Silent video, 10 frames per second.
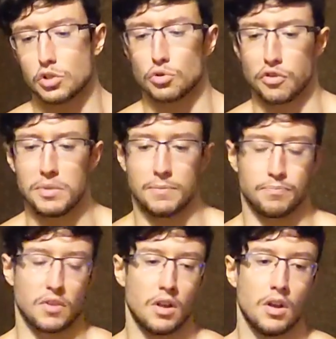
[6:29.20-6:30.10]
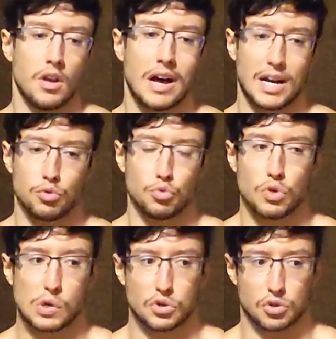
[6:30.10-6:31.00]
So for me, I do
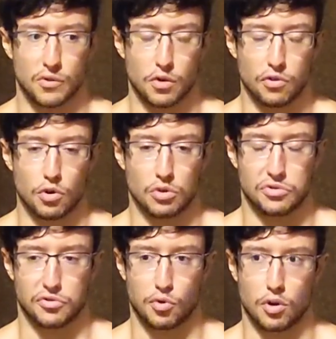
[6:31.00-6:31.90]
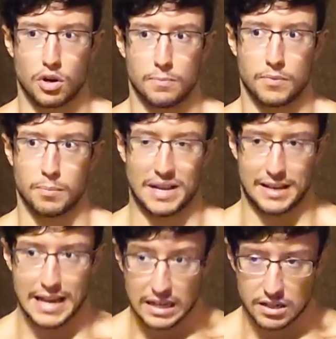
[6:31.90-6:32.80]
nucleus overload for my
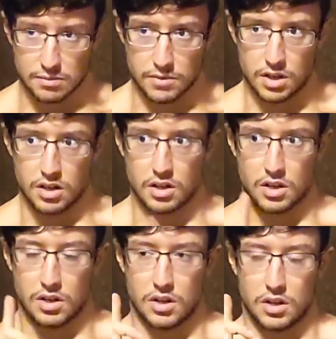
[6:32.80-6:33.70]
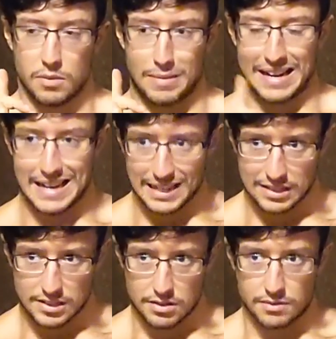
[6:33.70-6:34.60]
neck, my
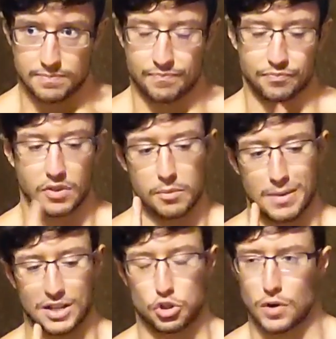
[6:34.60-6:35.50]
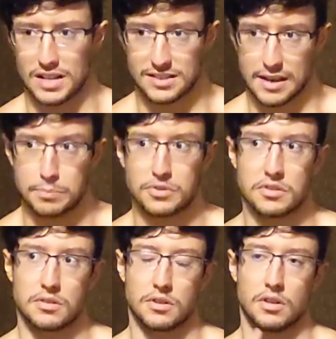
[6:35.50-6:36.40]
lats, my
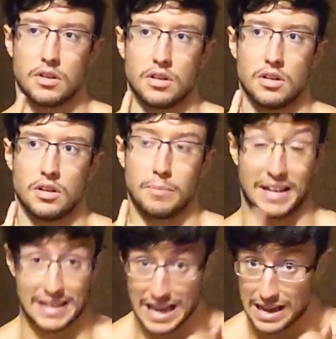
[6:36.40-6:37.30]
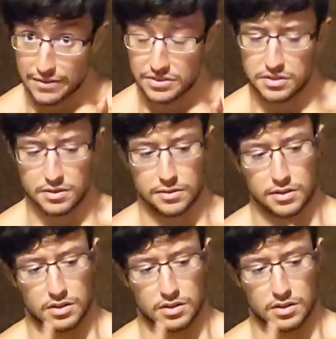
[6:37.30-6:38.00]
triceps, my calves,